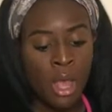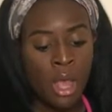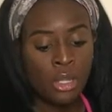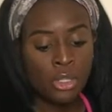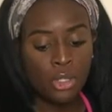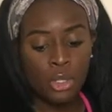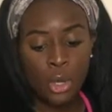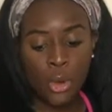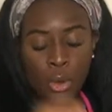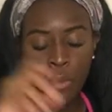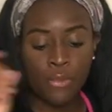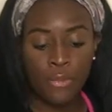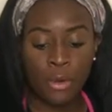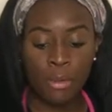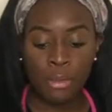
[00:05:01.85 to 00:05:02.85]
So
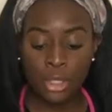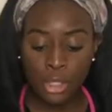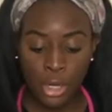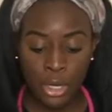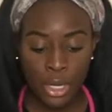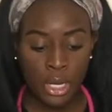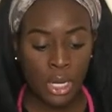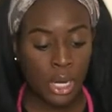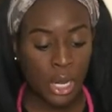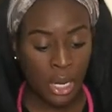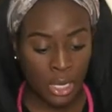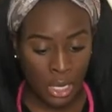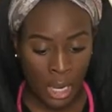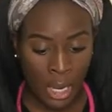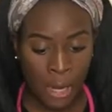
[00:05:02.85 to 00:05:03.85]
for maternity,
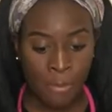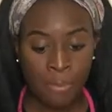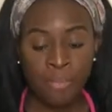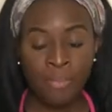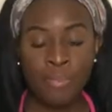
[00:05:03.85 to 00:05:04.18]
again,